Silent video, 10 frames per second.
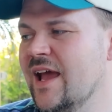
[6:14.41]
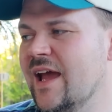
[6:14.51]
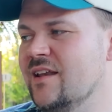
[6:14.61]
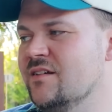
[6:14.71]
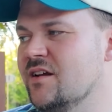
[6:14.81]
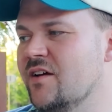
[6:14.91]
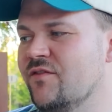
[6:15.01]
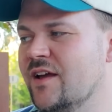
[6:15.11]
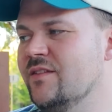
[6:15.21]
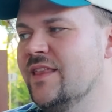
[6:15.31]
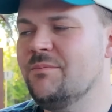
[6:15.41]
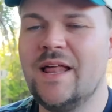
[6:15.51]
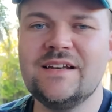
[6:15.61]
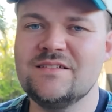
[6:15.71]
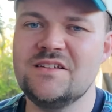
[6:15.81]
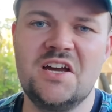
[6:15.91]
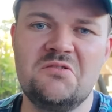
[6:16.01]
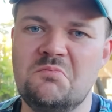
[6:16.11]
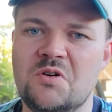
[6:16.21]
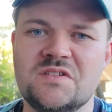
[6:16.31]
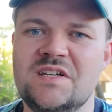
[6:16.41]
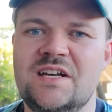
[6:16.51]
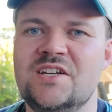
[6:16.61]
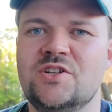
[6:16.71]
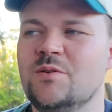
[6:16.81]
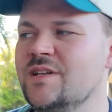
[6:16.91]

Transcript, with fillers: And I found that the black design wasn't an issue.